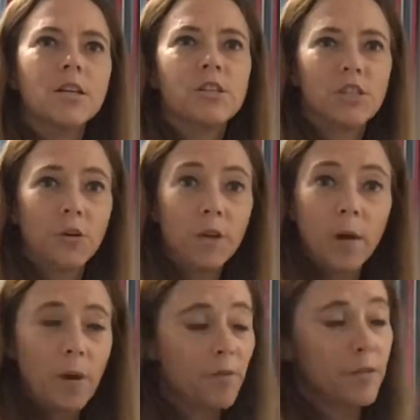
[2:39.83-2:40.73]
So
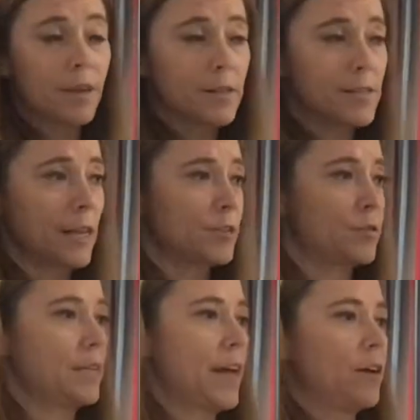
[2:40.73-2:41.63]
now everything's
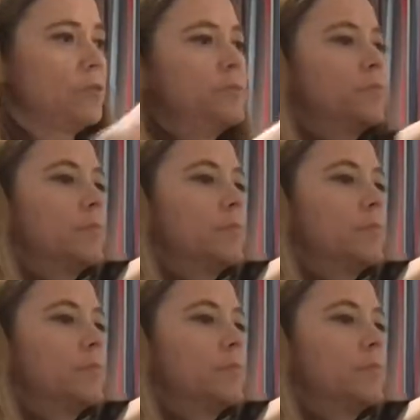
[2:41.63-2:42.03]
settled down,